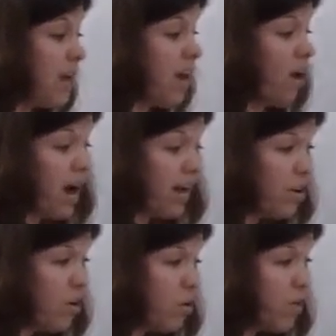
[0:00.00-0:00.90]
Now, I
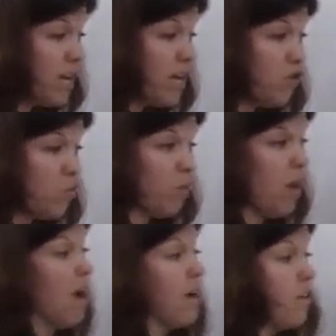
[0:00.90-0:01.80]
know that each
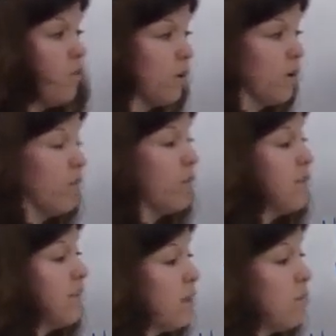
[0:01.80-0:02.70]
block is worth the
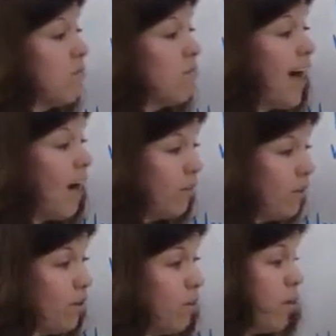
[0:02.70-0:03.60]
same
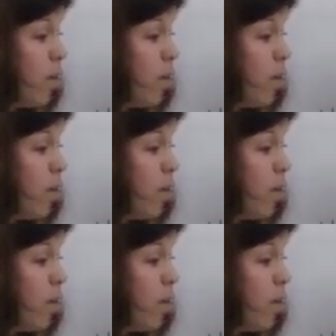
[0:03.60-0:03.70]
value,